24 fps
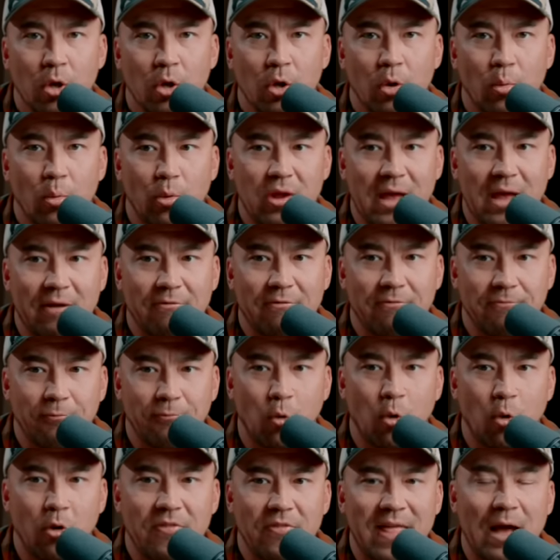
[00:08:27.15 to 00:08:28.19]
where you have
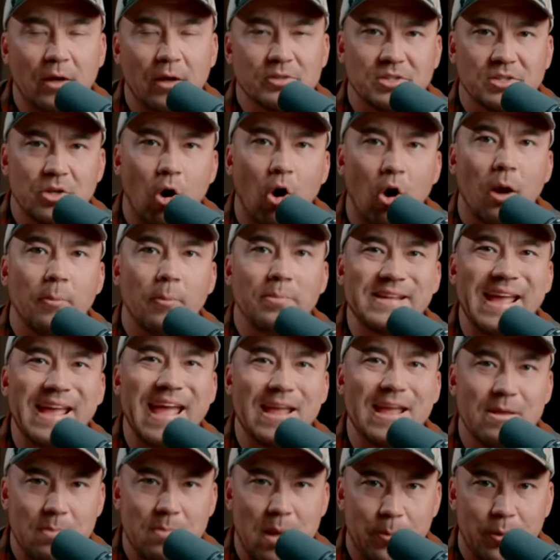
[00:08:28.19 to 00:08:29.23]
4,000 armed
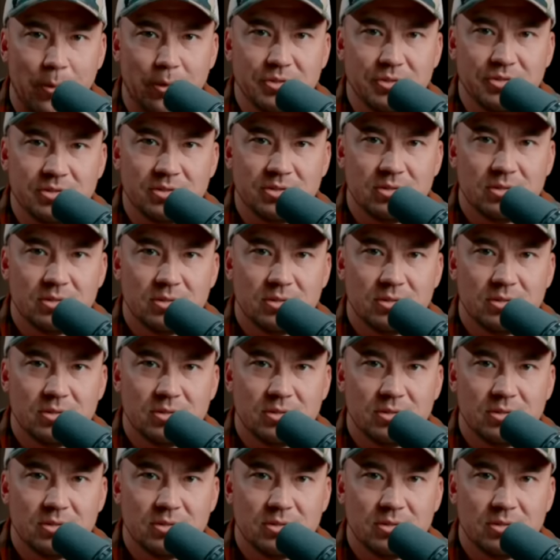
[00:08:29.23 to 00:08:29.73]
gang members.